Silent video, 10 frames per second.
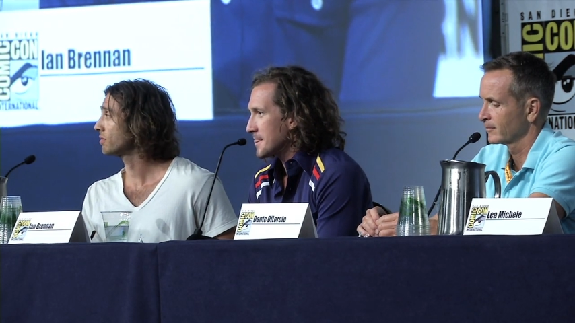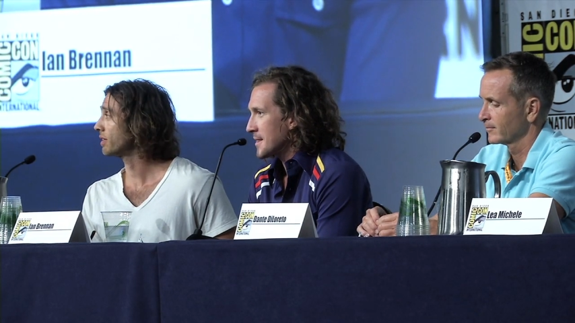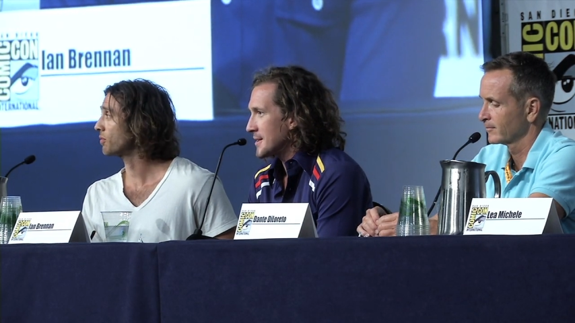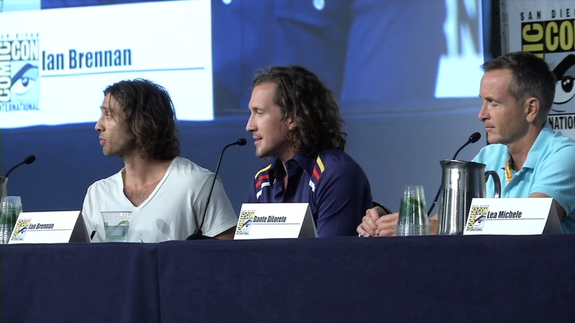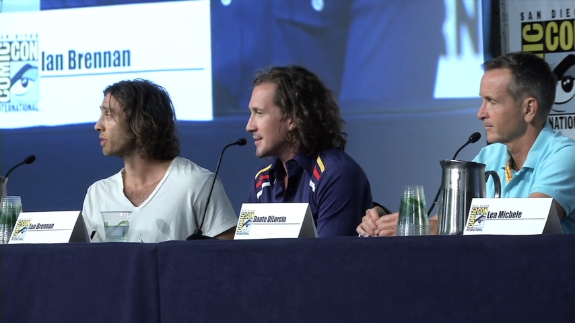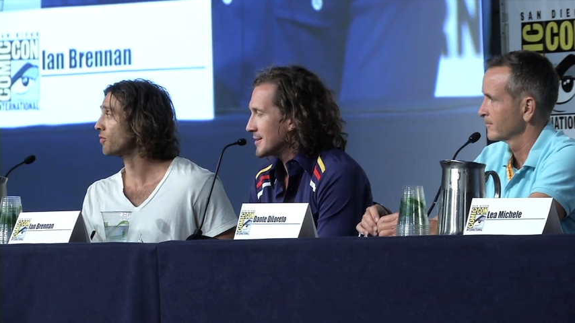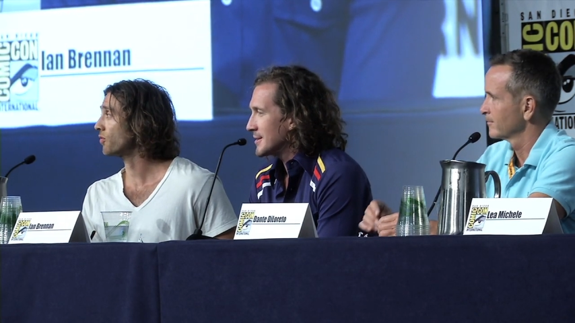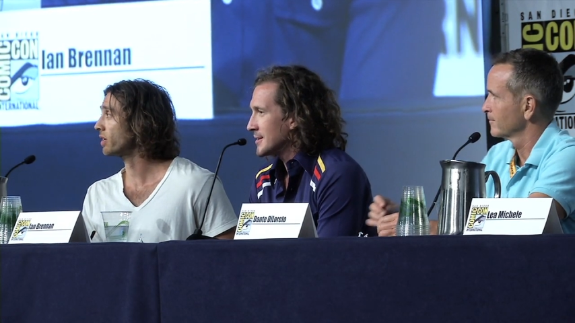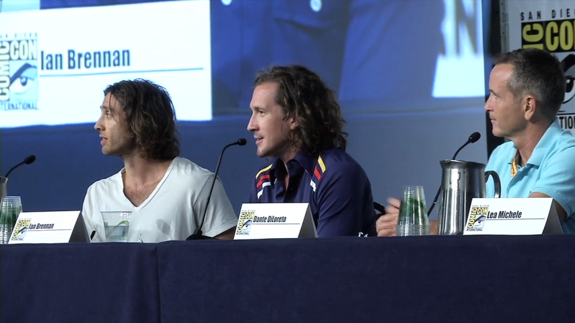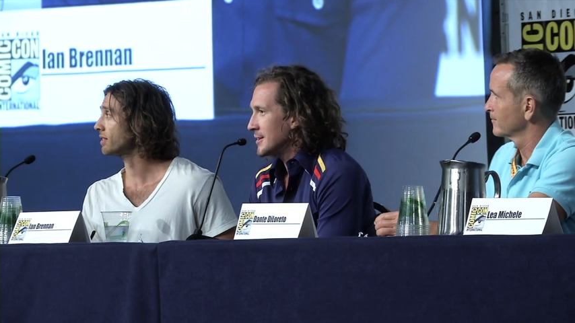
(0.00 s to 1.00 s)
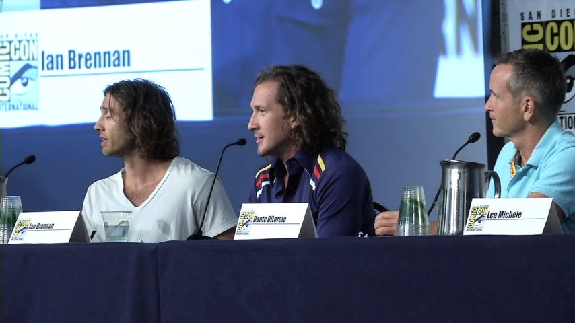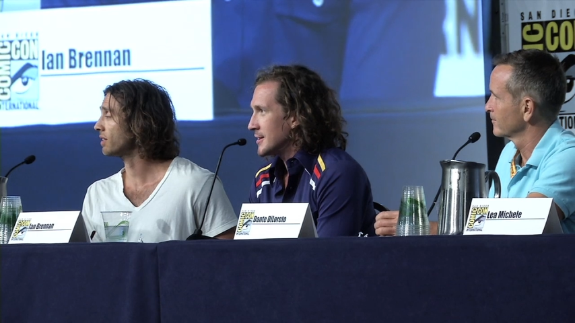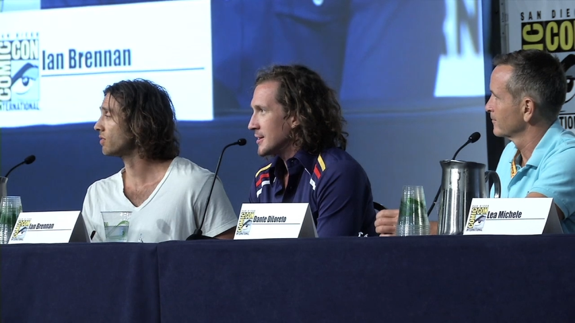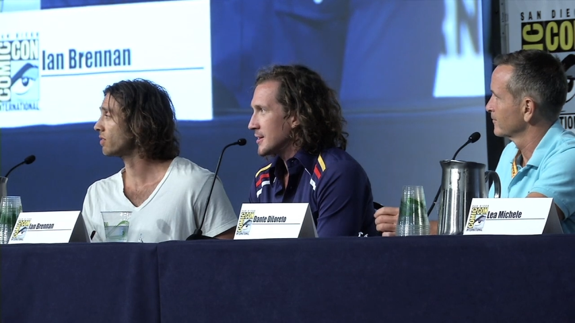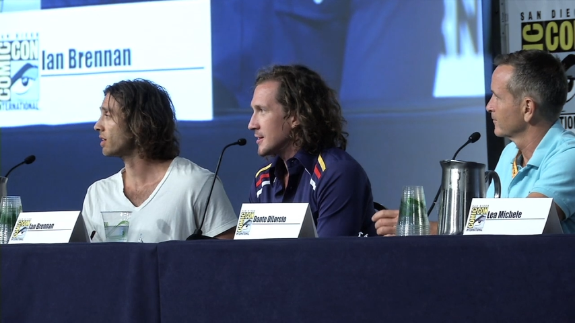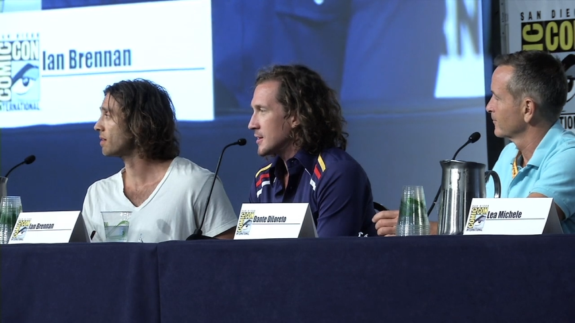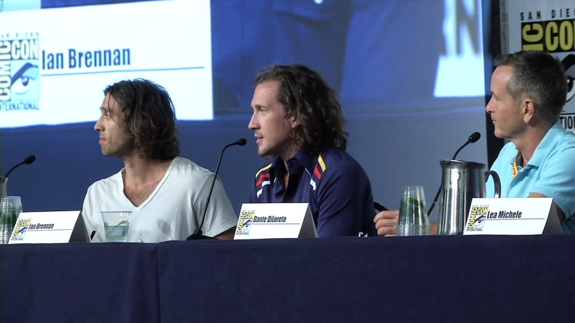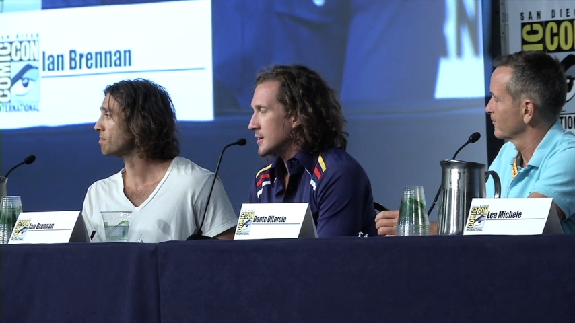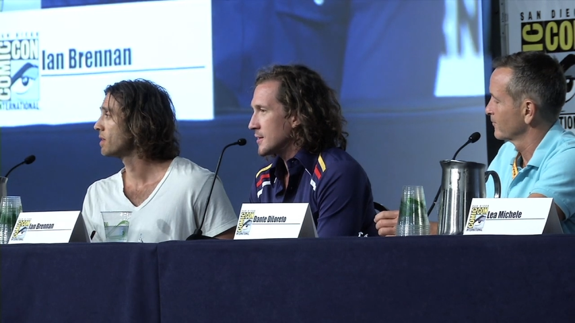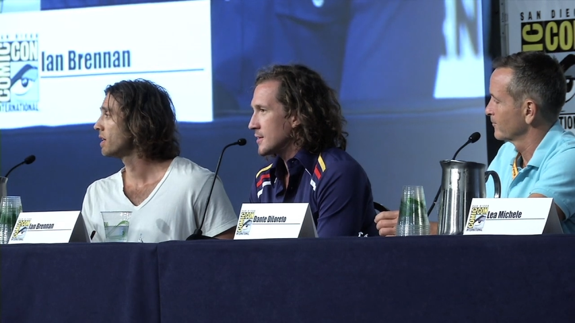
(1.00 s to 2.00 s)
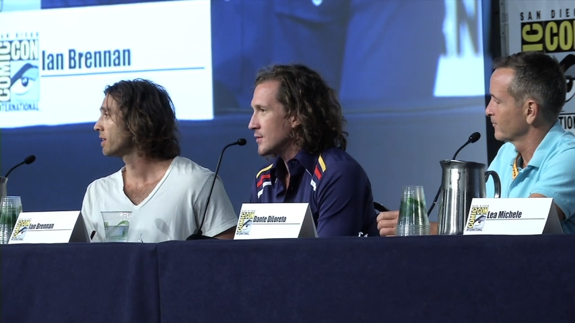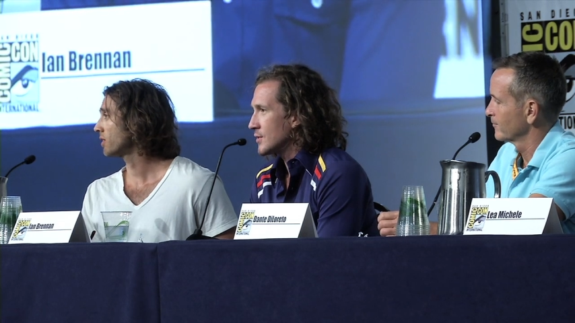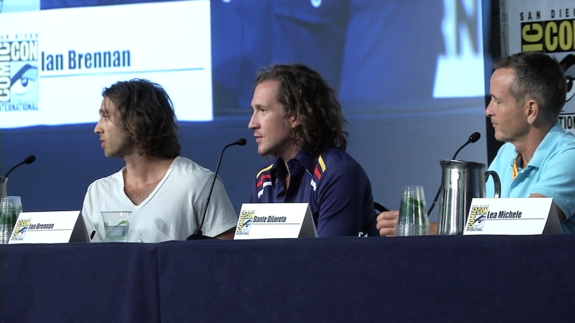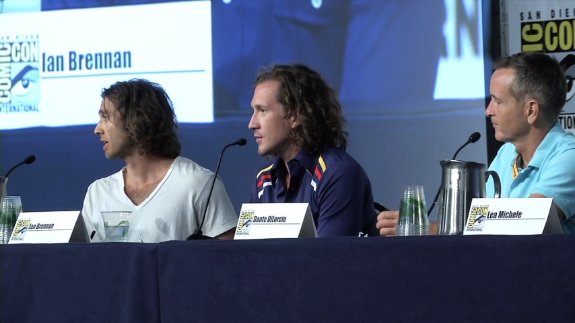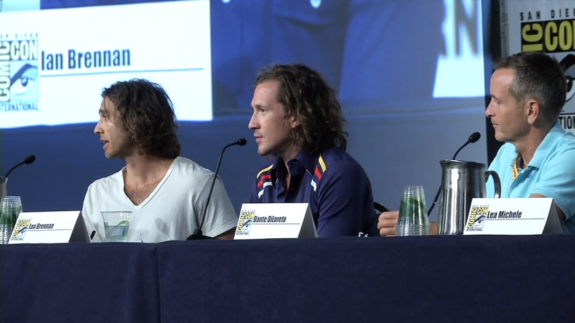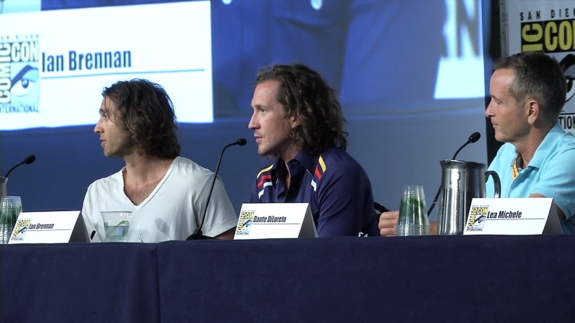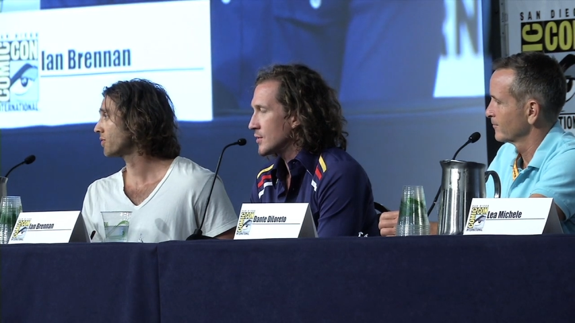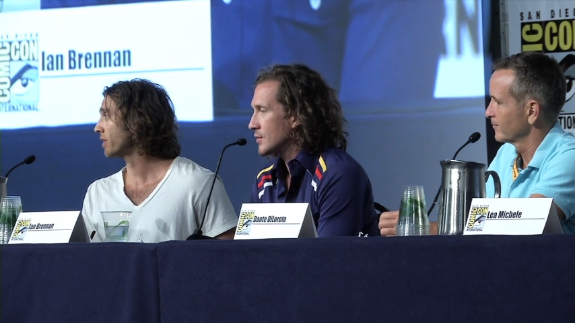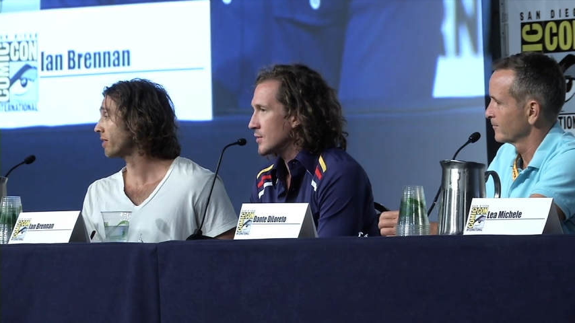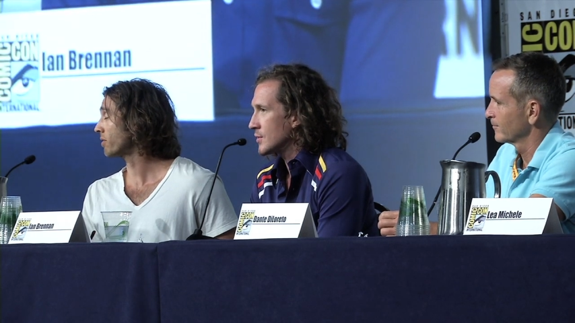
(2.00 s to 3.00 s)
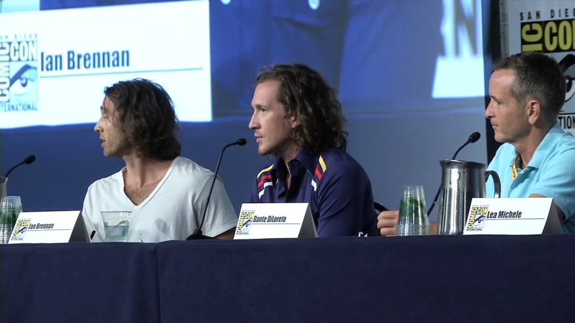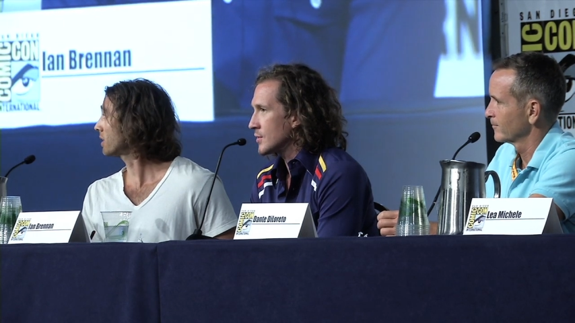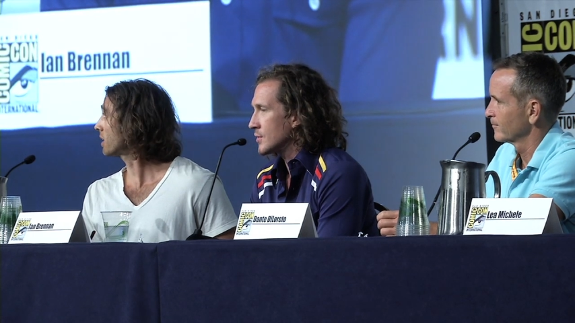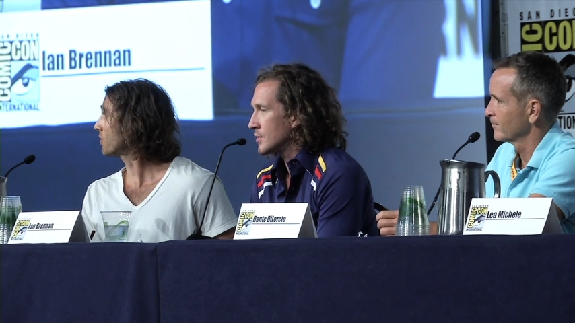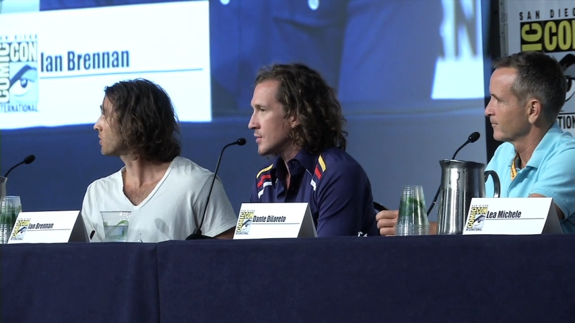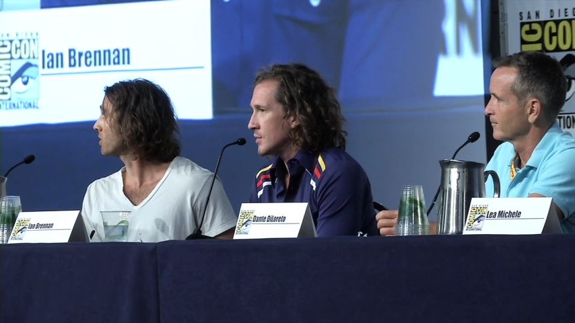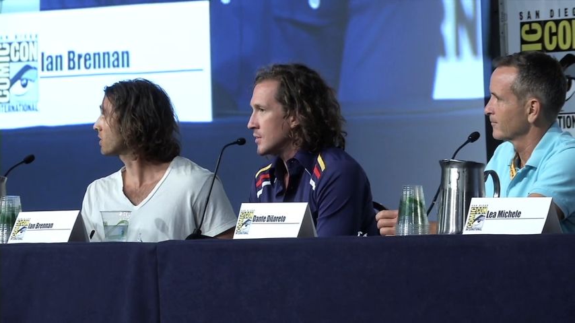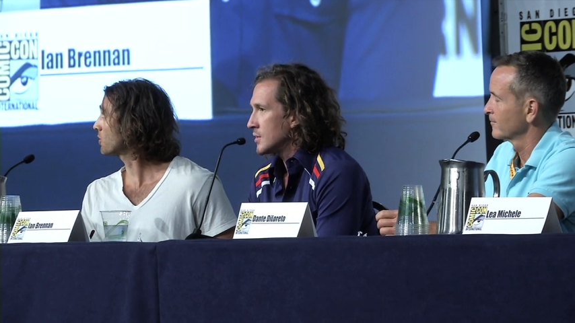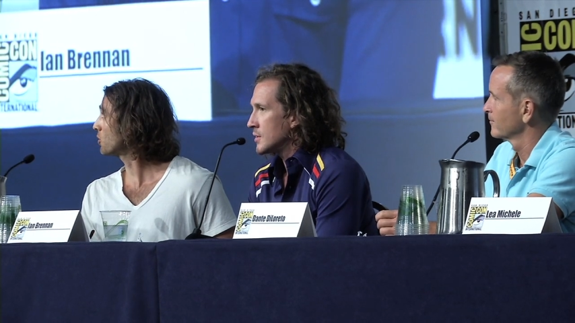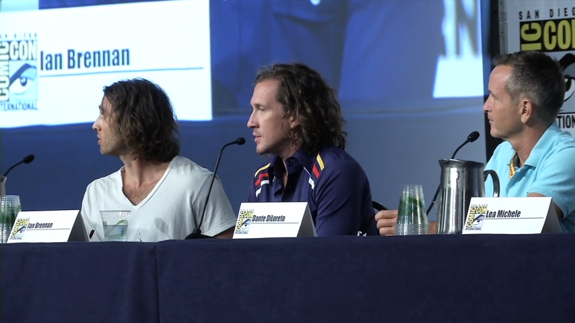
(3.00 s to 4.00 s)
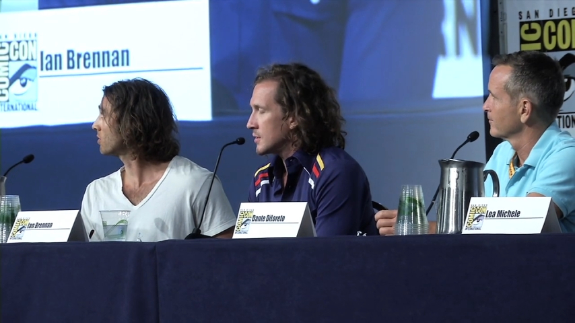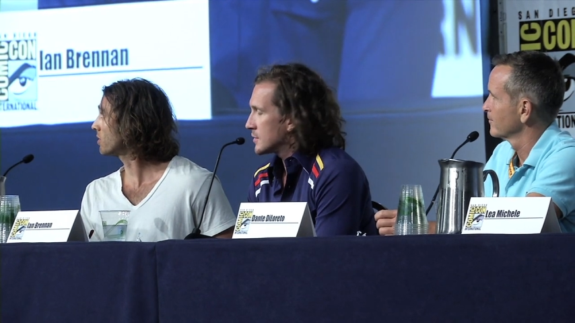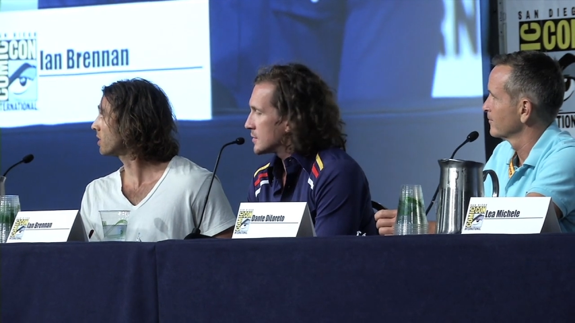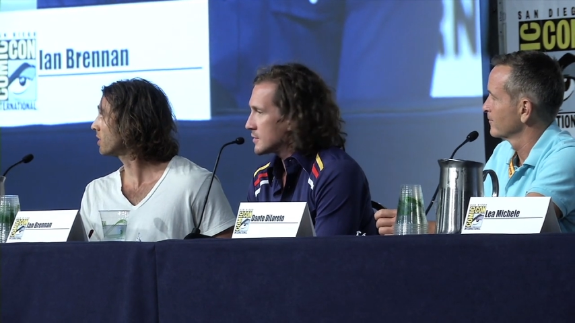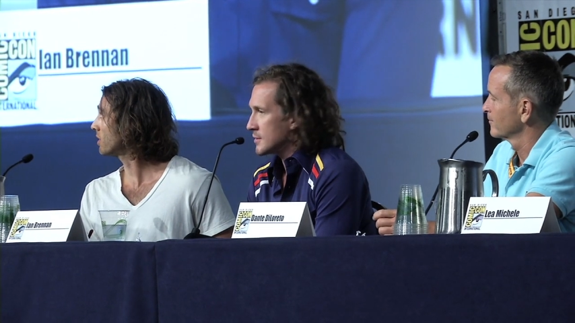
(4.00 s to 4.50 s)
Speaker 1: It's really funny and it's um, there's a lot of Heather in it obviously because she's uh,